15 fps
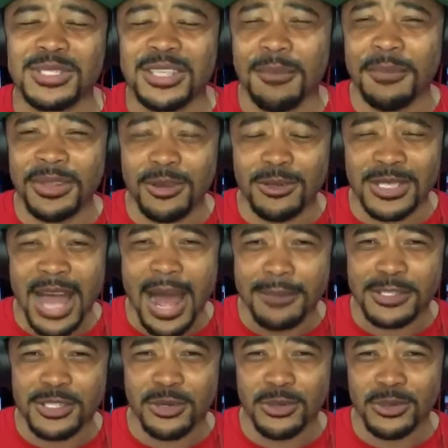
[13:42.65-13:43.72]
Some of those
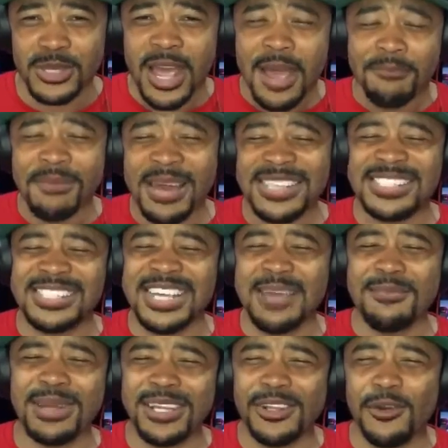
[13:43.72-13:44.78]
obstacles may
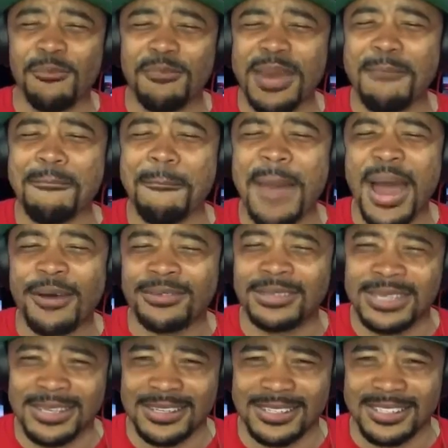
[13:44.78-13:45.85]
seem a little bit
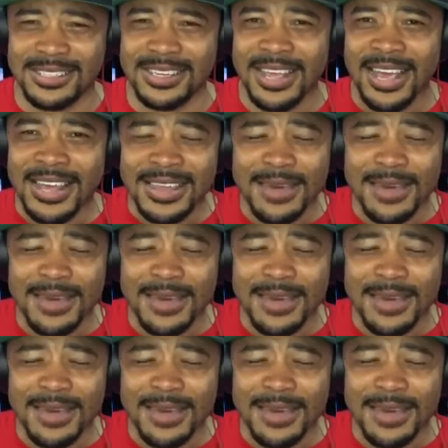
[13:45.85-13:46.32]
mountainous.